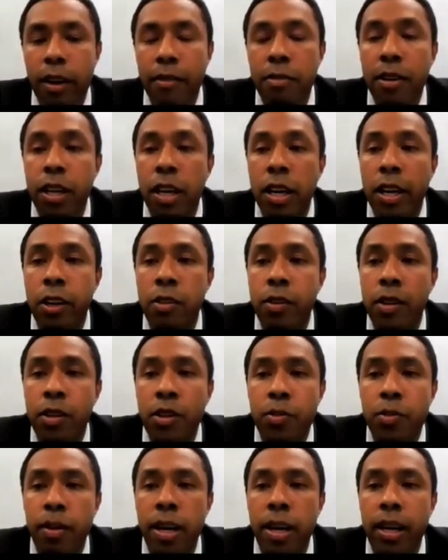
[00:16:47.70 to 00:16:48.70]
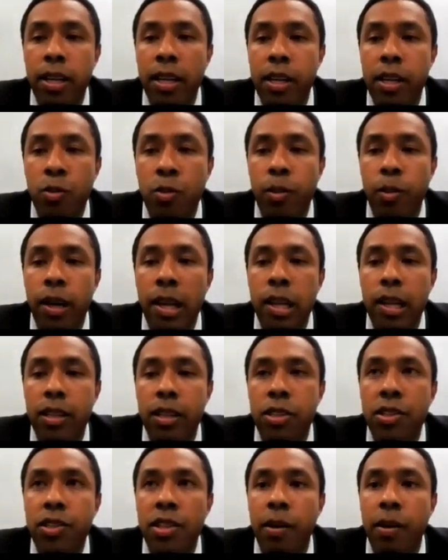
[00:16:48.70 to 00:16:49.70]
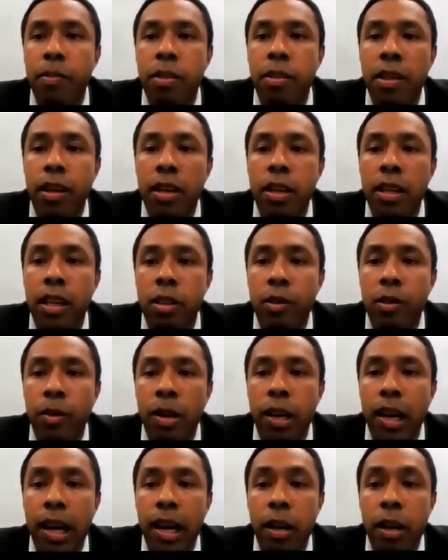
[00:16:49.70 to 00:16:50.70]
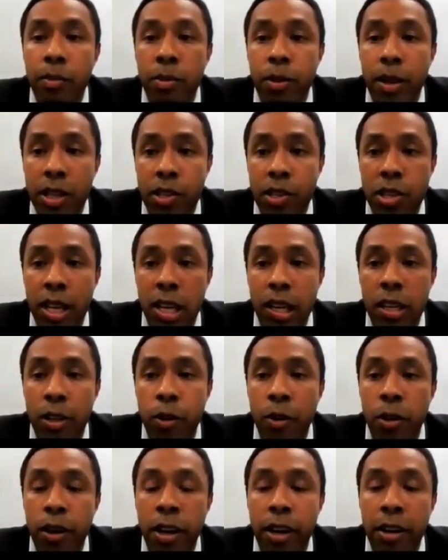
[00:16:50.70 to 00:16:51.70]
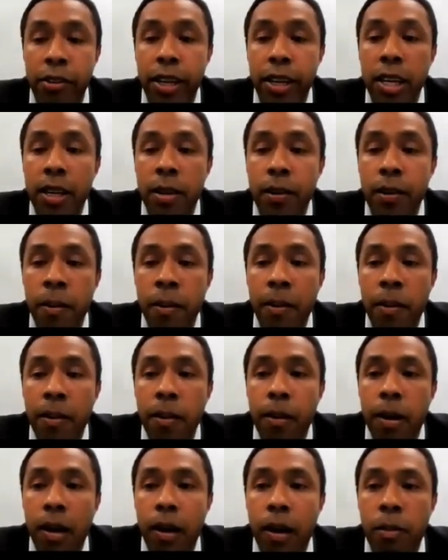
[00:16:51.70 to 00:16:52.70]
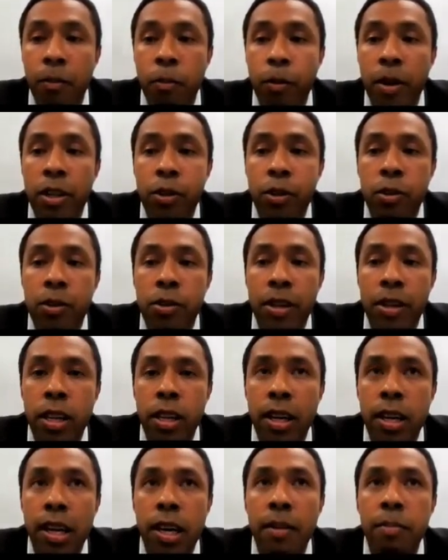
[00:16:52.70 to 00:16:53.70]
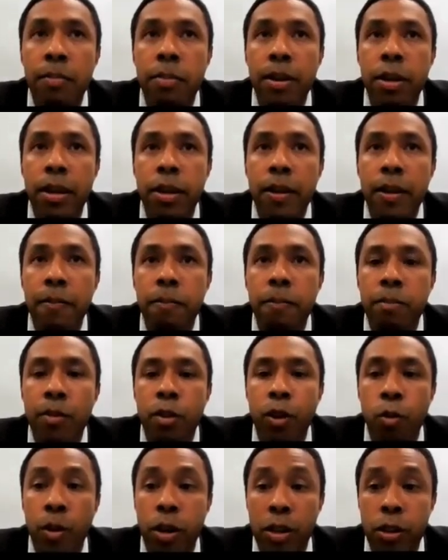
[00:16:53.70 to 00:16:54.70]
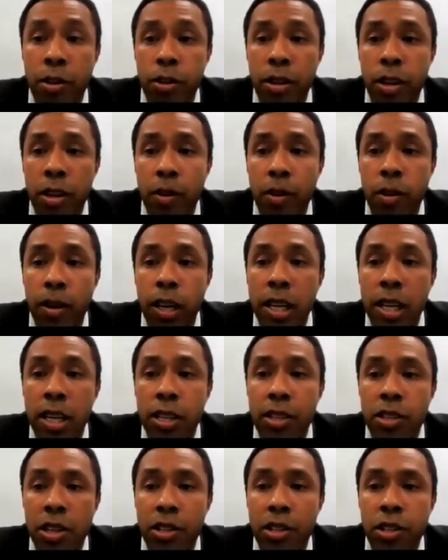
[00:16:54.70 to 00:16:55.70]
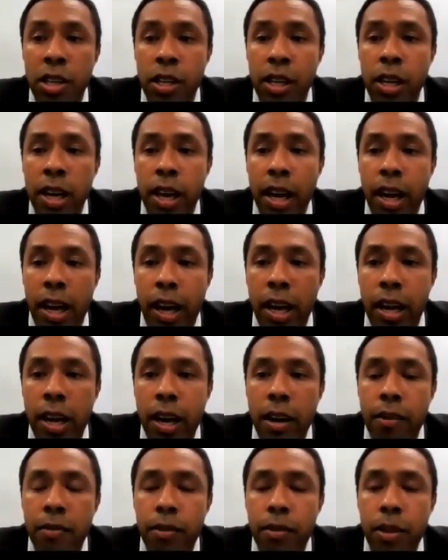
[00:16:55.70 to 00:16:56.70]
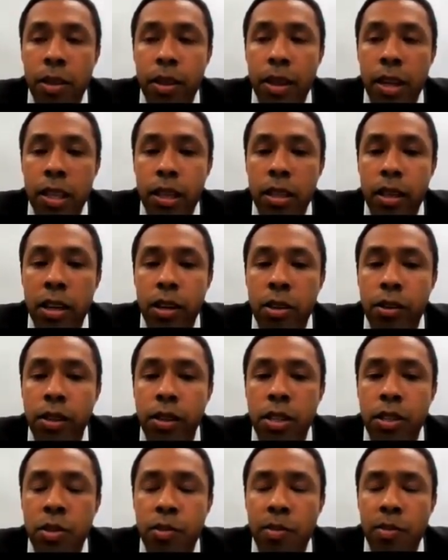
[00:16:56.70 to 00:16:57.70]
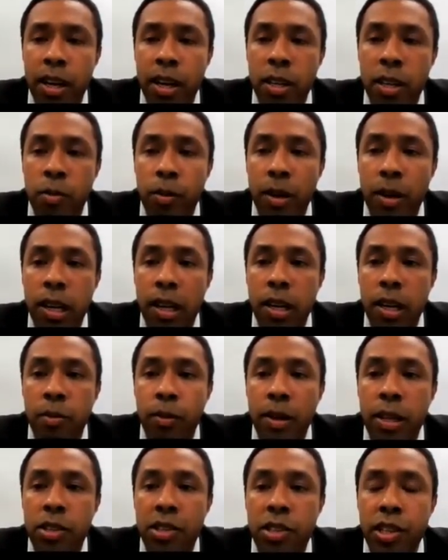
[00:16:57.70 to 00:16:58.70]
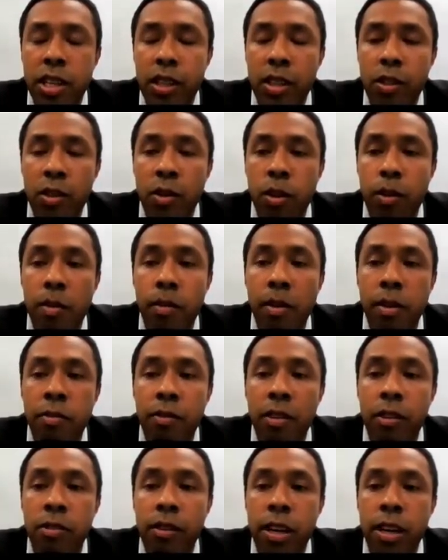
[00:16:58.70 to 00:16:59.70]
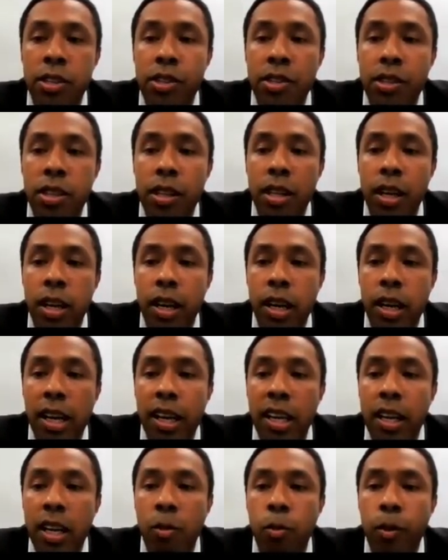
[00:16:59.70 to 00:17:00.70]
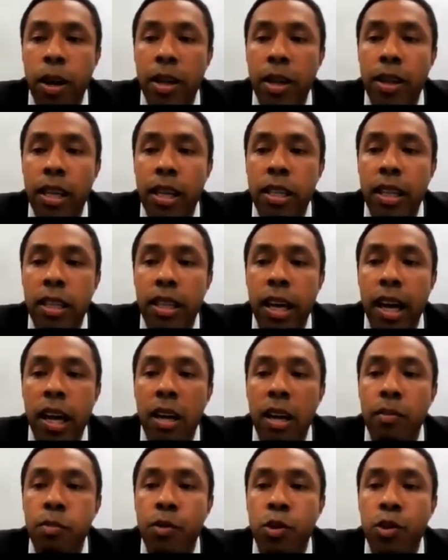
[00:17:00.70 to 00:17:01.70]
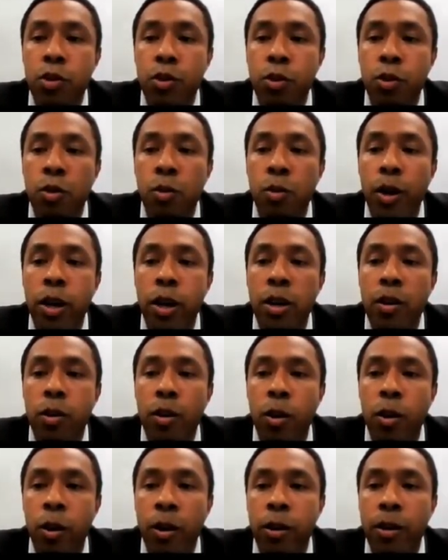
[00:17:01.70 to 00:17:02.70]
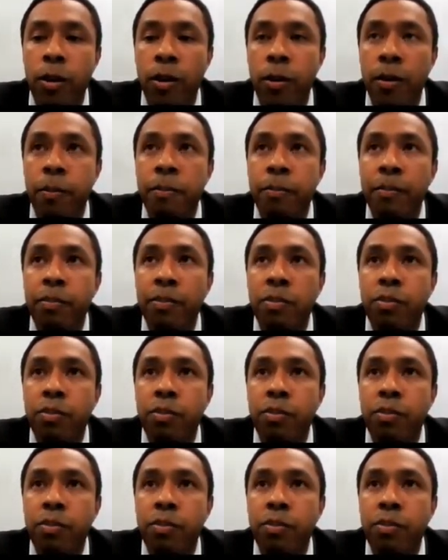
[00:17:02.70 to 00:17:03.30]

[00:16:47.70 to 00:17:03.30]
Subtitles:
Having a curious mind as well is something that will help you excel in your career. When you're in a company, or when you're in an organization, and having that curious mind will set you above the rest in a way that it helps you work on